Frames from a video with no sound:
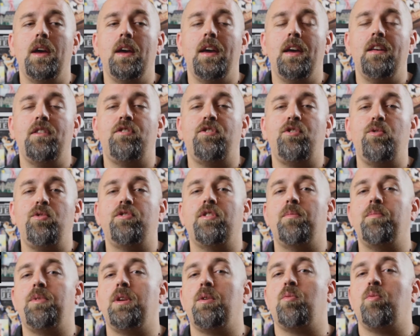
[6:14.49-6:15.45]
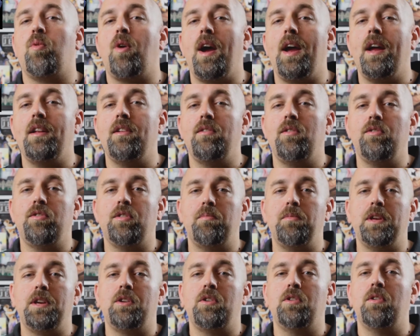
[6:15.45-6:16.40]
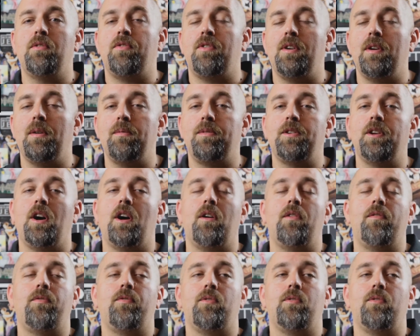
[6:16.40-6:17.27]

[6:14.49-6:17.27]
is do something right, do something good for himself,